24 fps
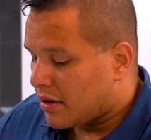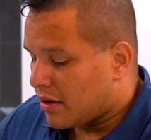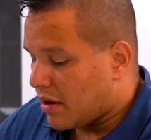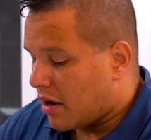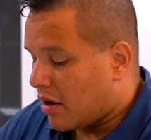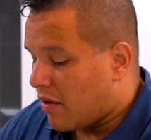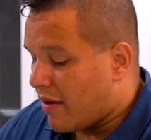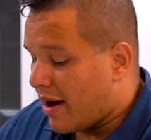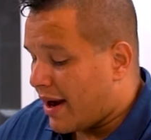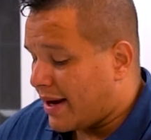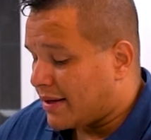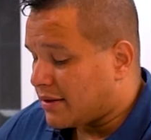
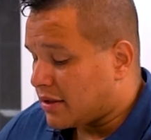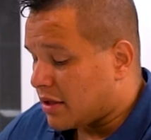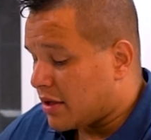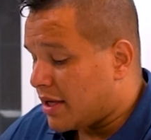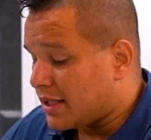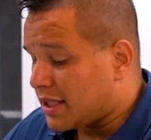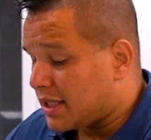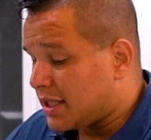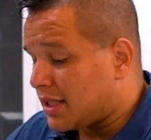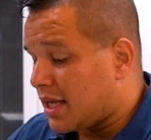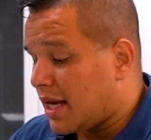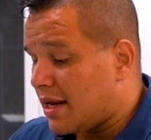All right, so
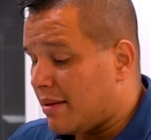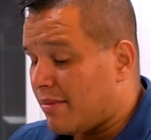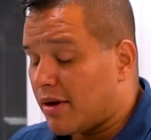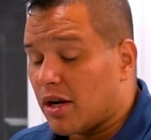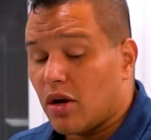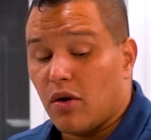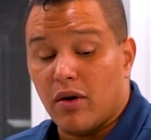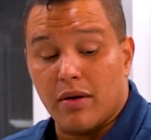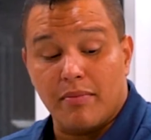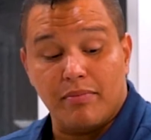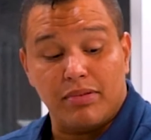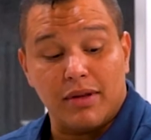this is done. I'm gonna
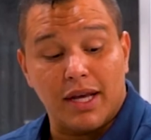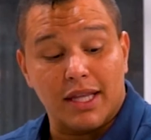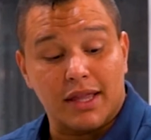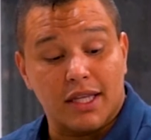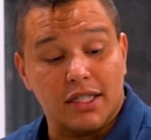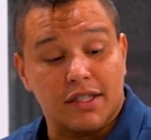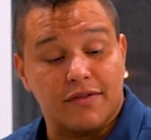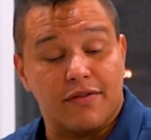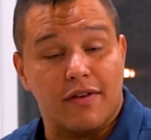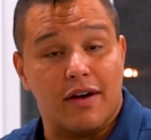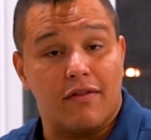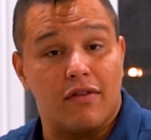go ahead and plate
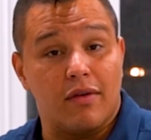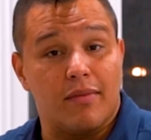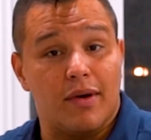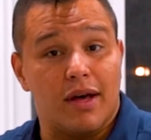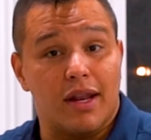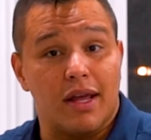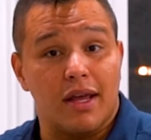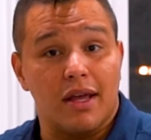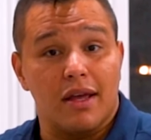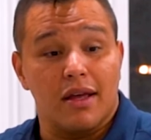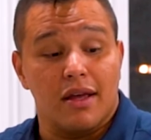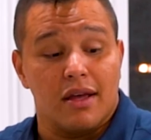this for
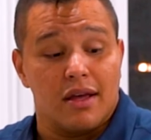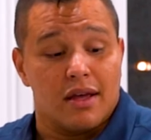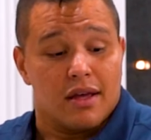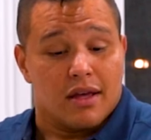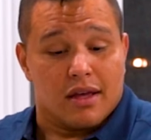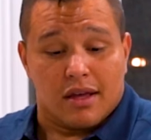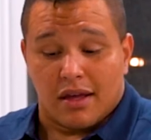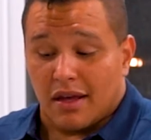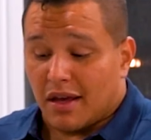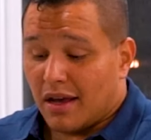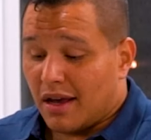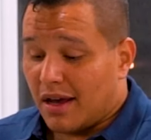everybody.
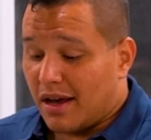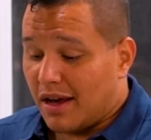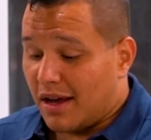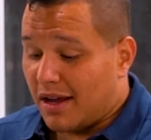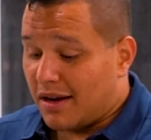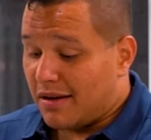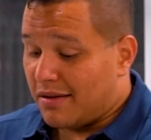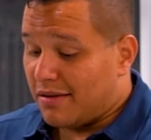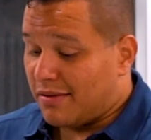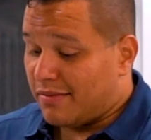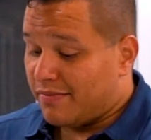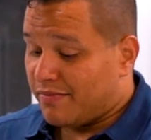
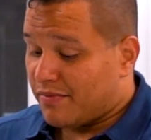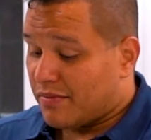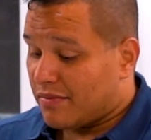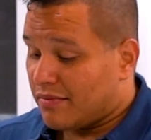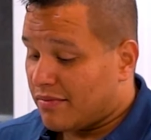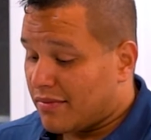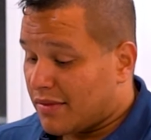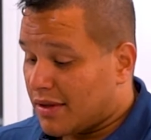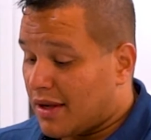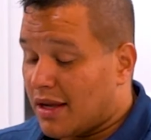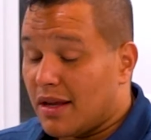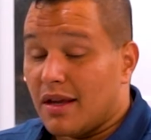And
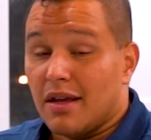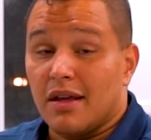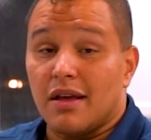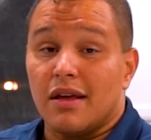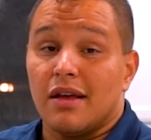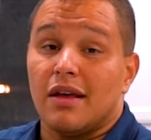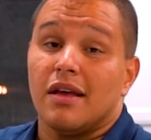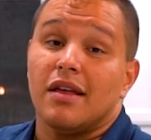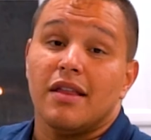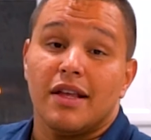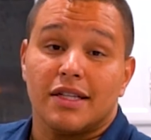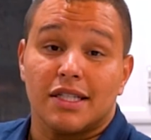
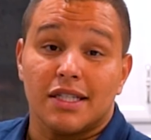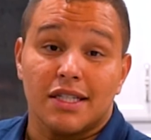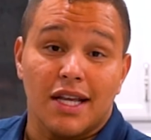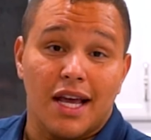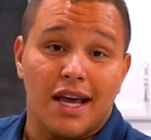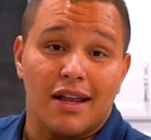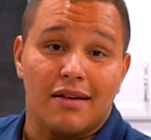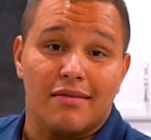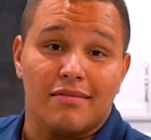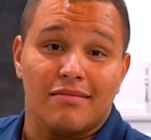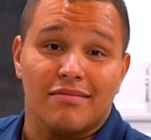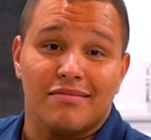this is
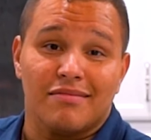it.